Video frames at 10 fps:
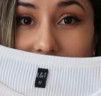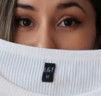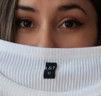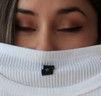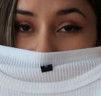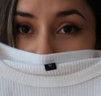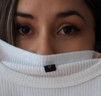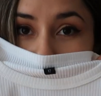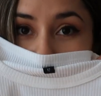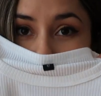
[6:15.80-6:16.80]
love with this
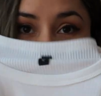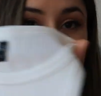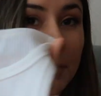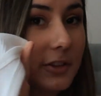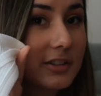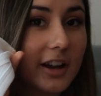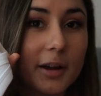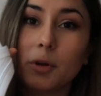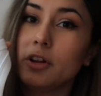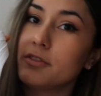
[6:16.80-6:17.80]
look. I see it all the
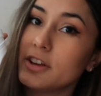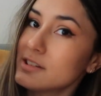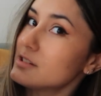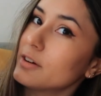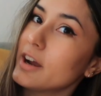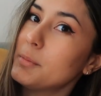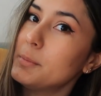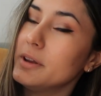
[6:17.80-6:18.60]
time all over Instagram and